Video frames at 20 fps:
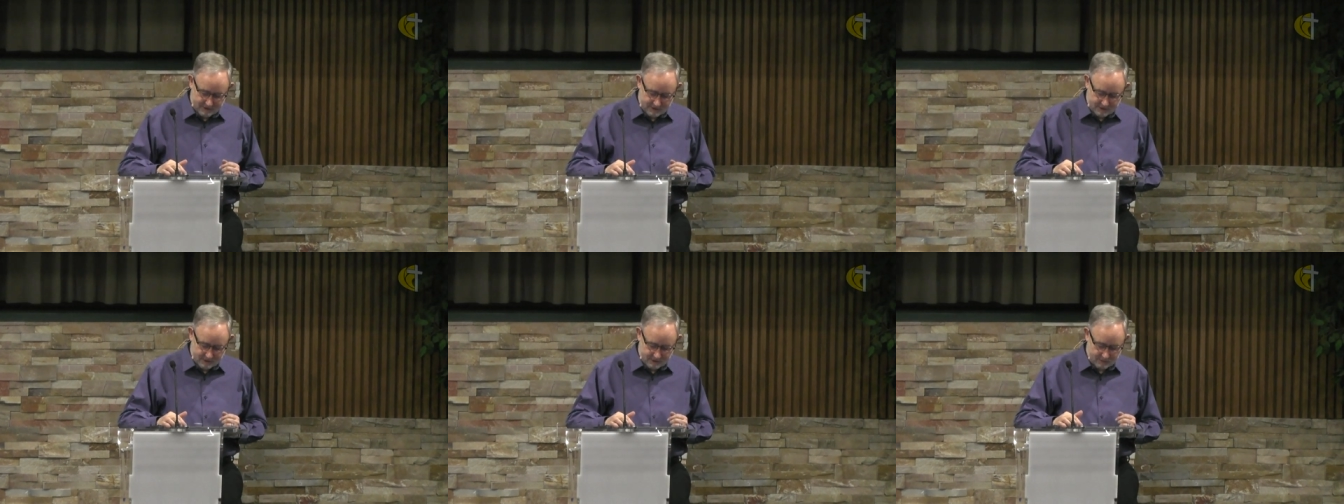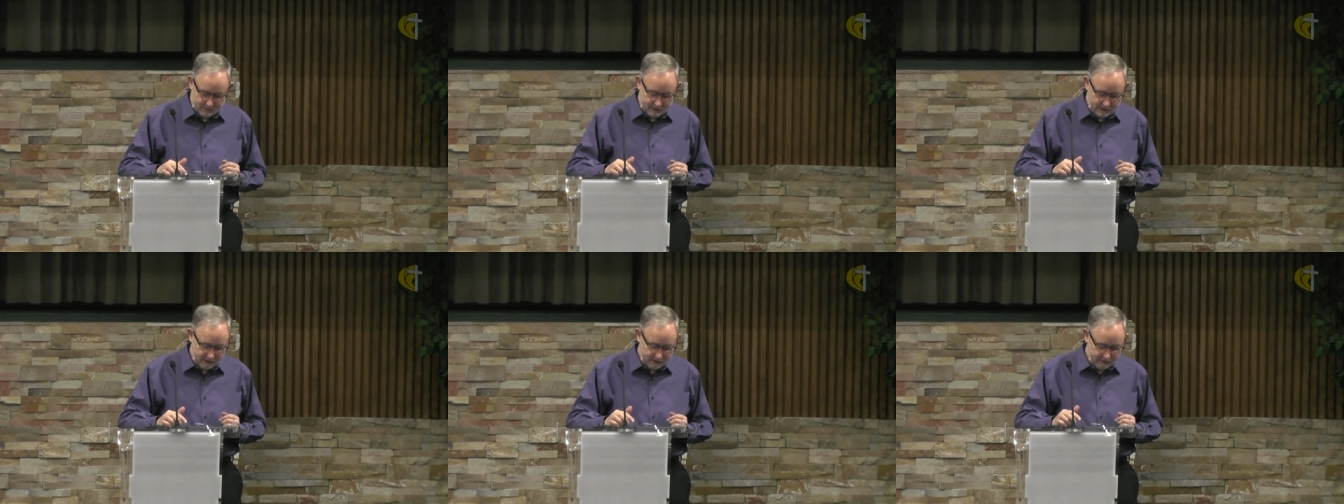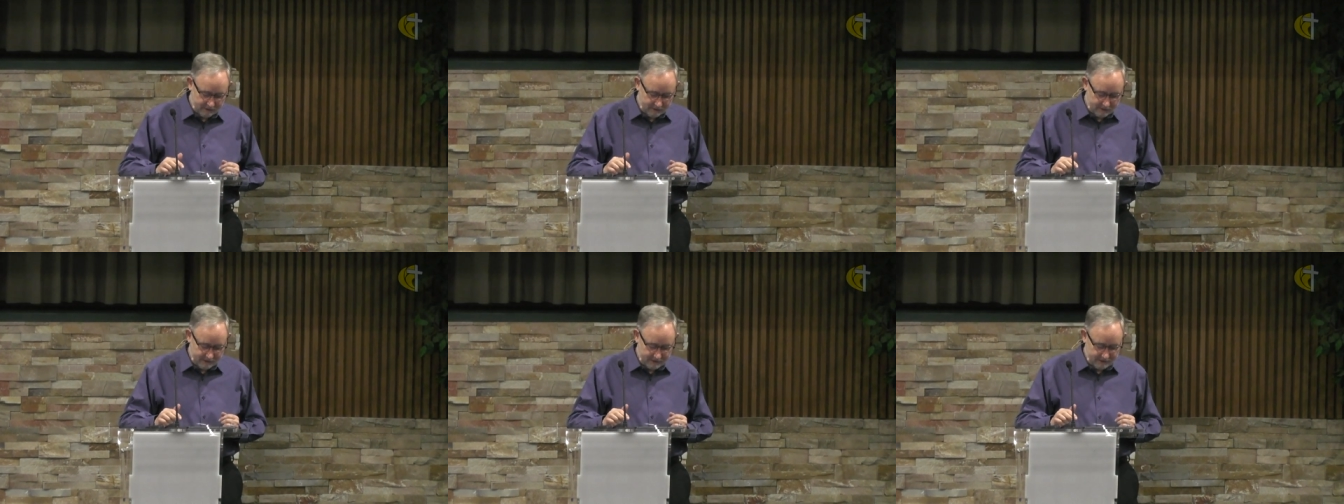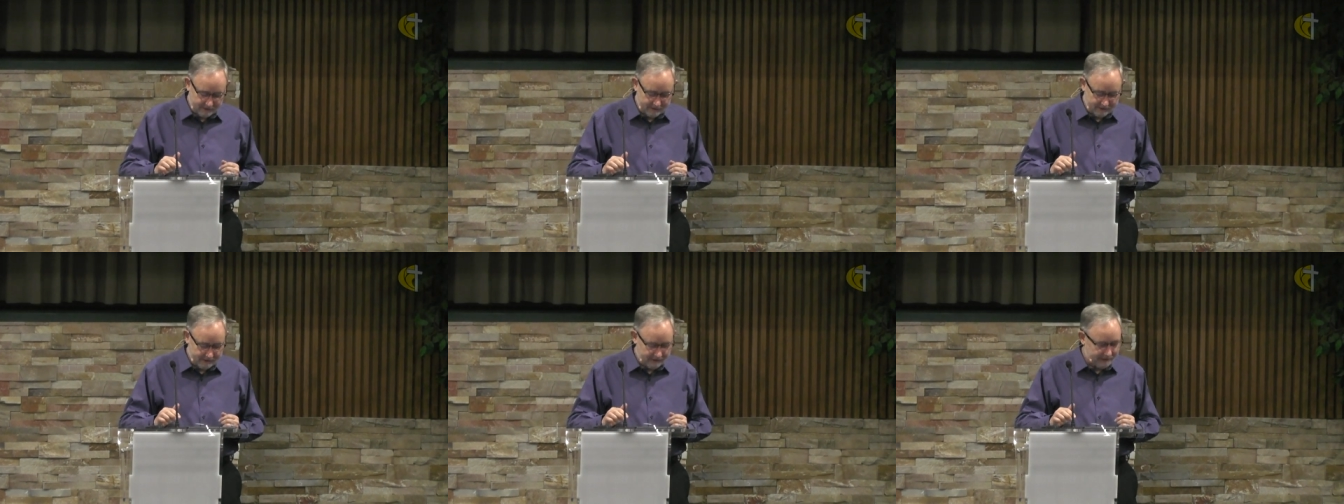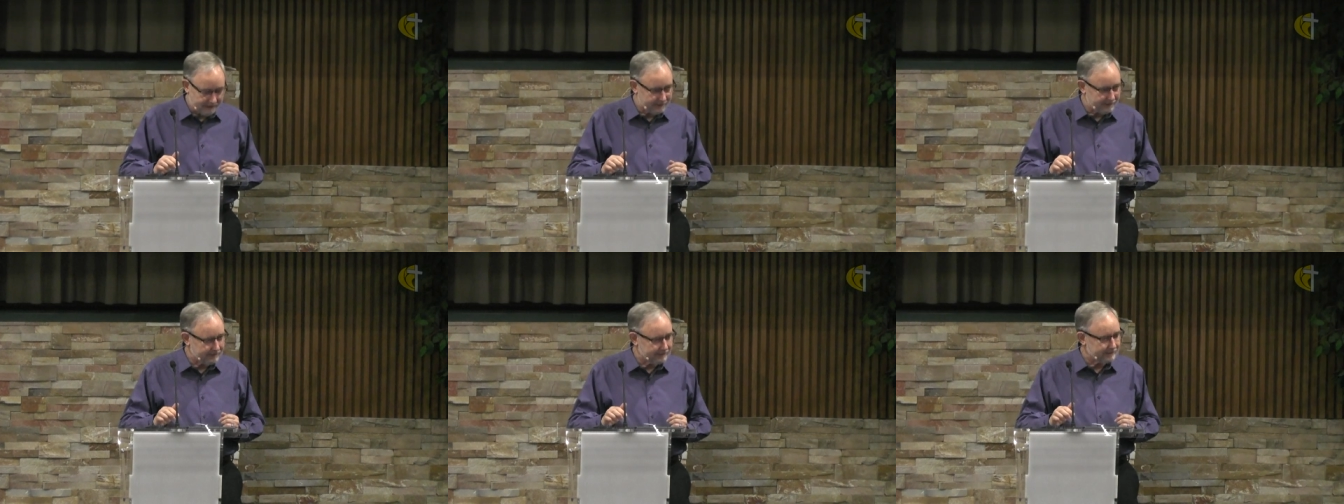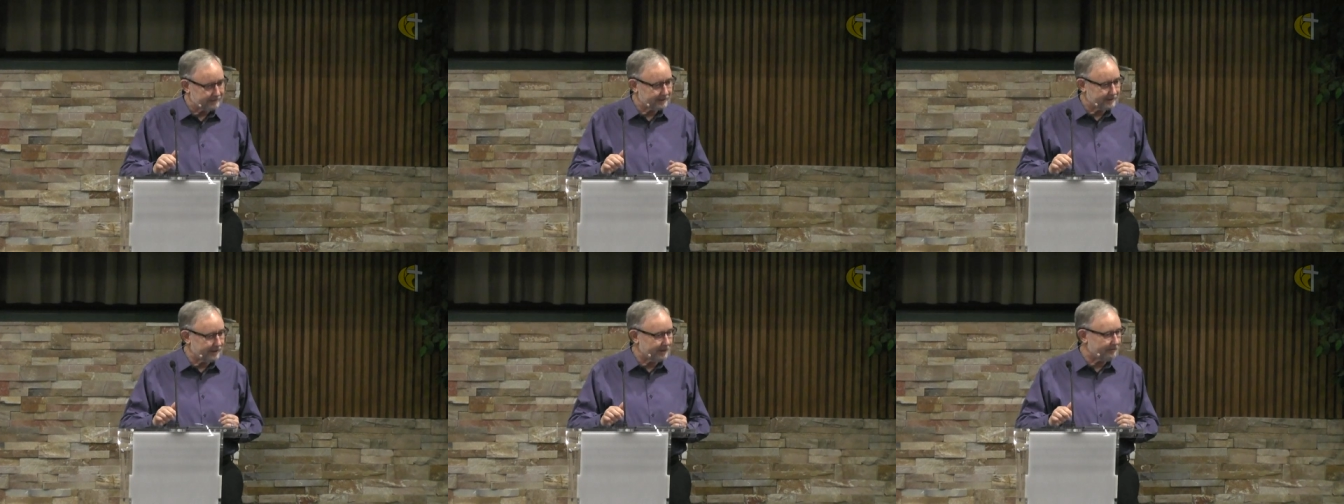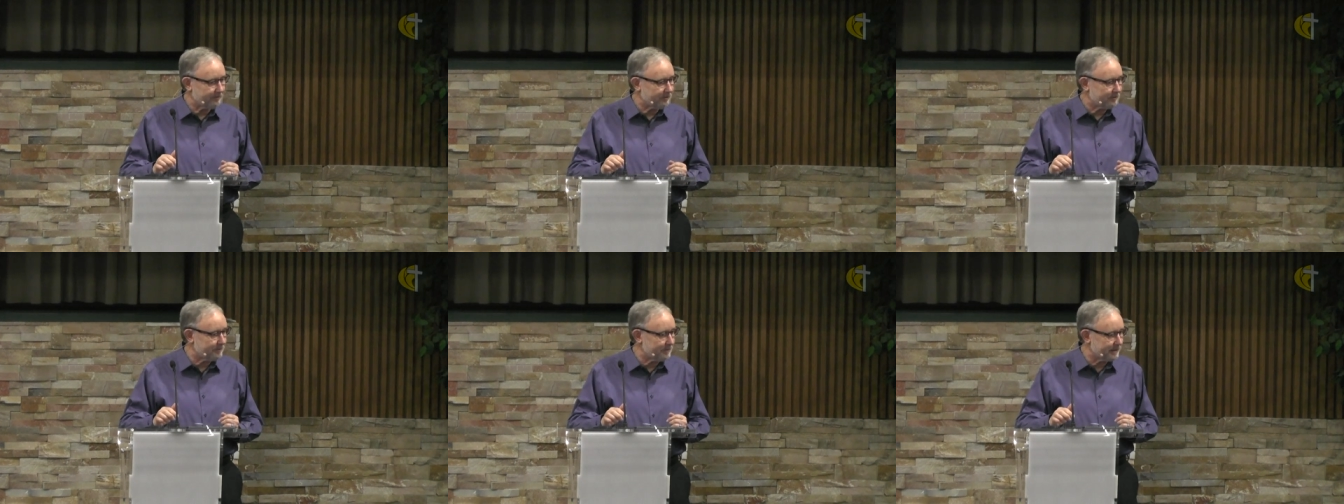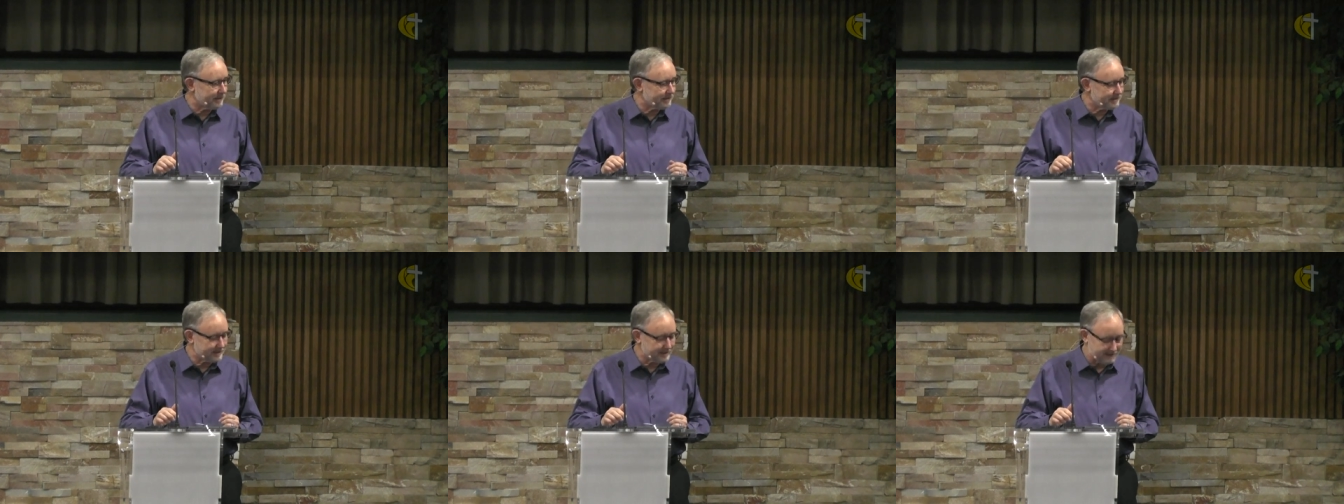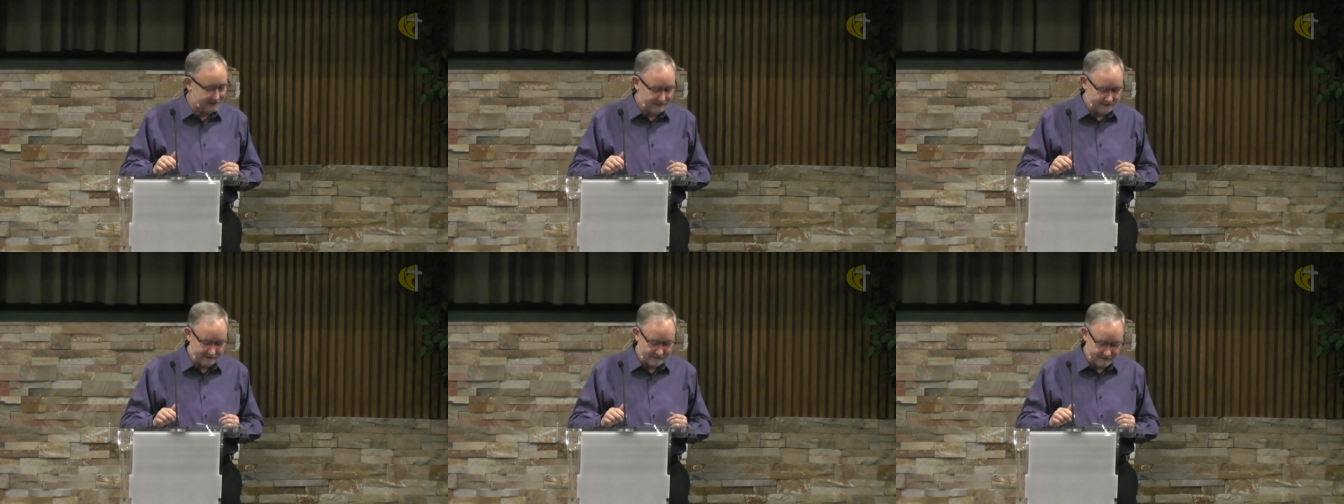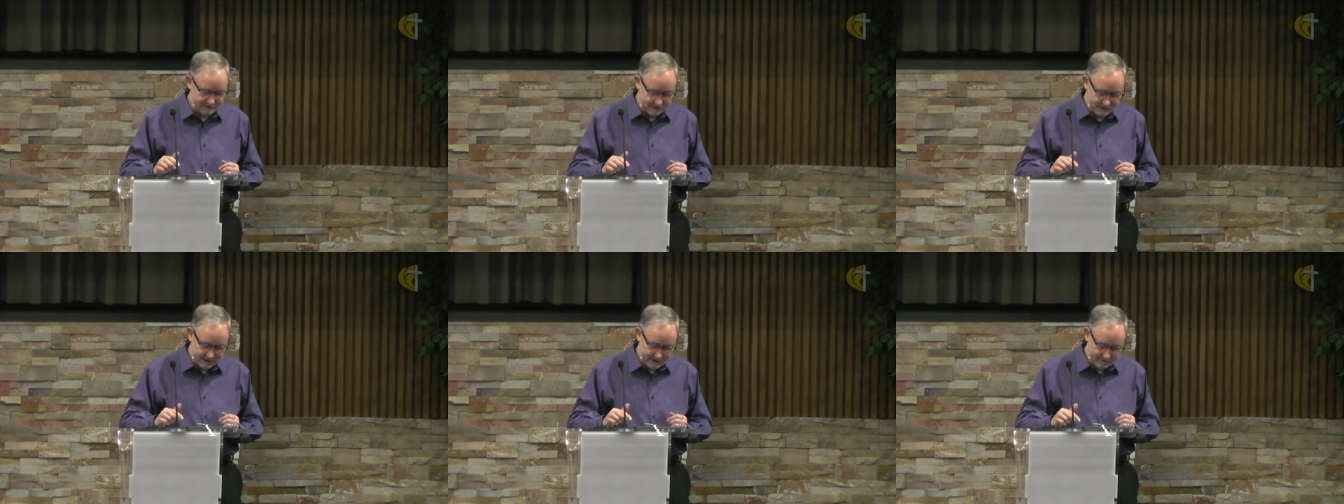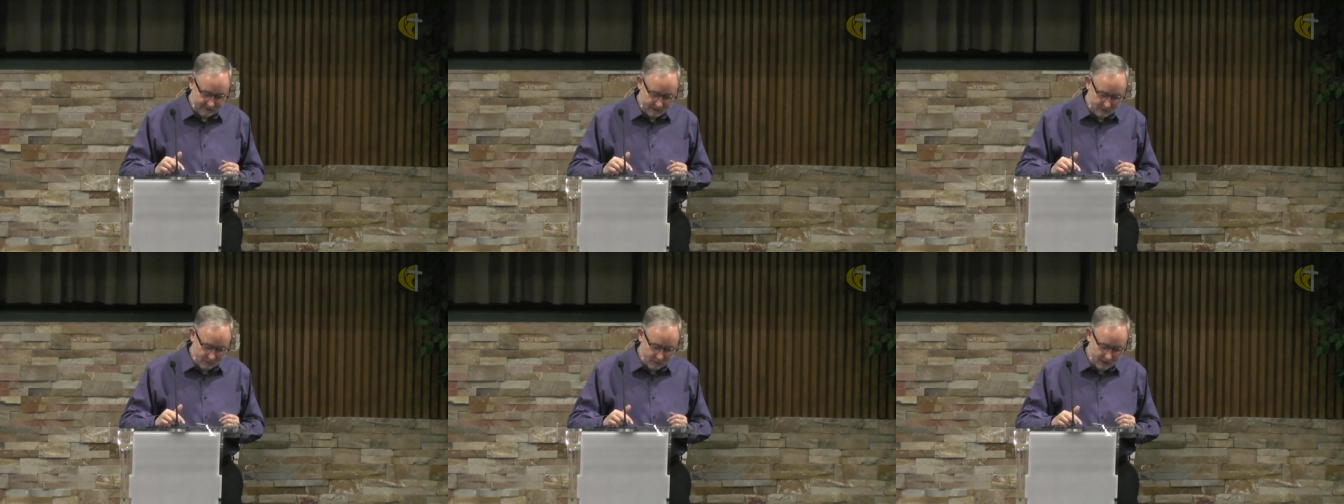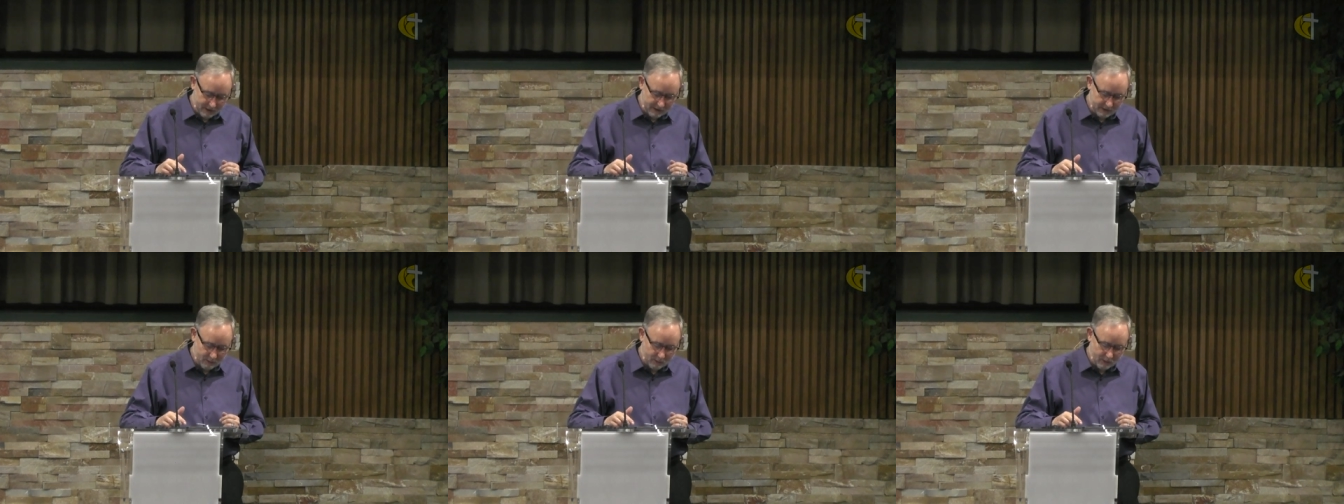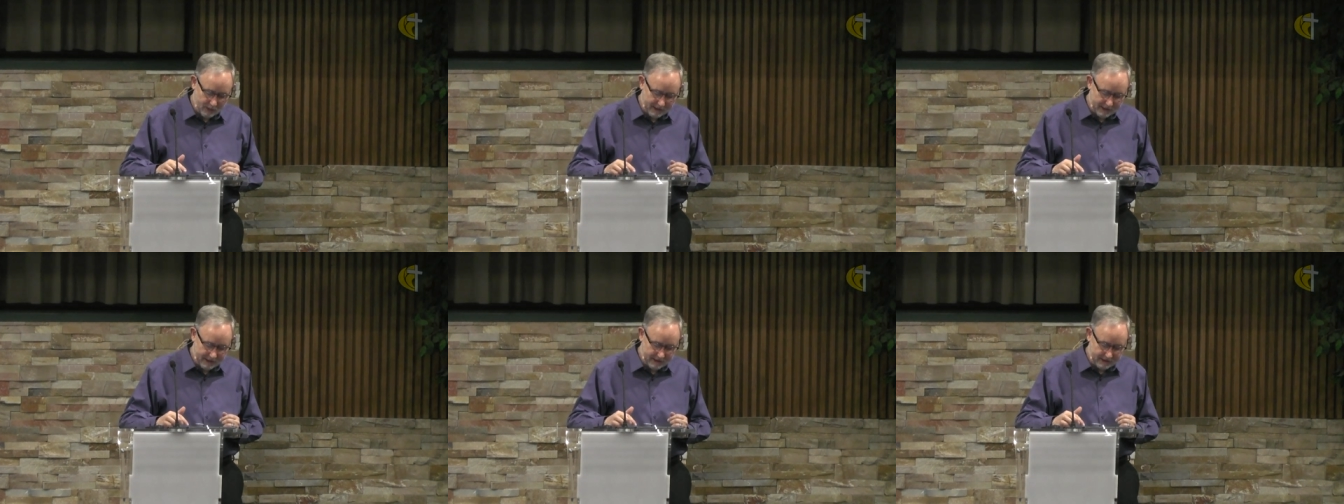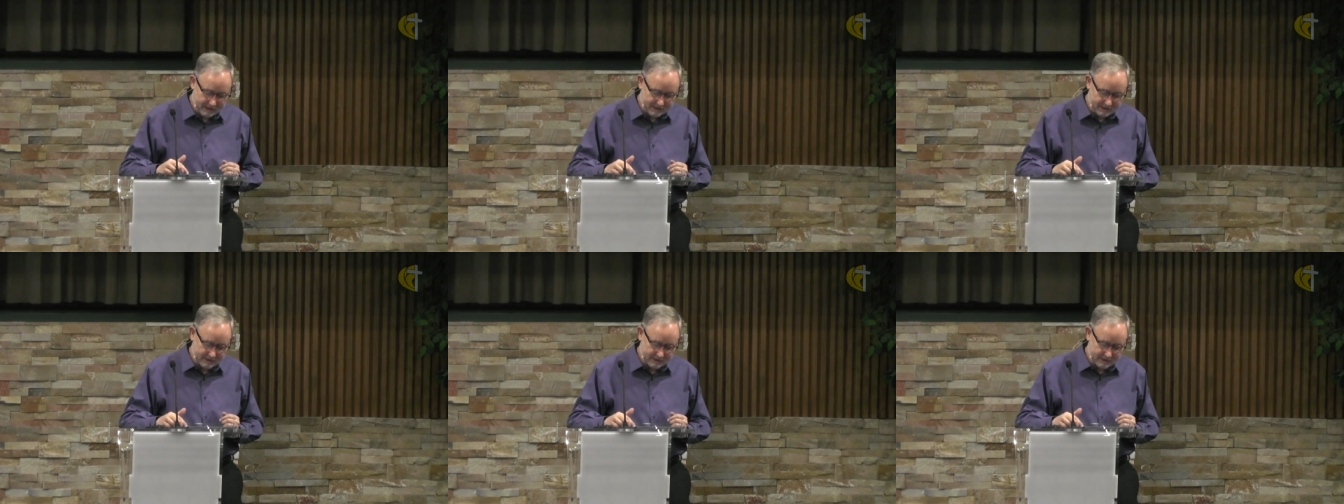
career in the government and having run away,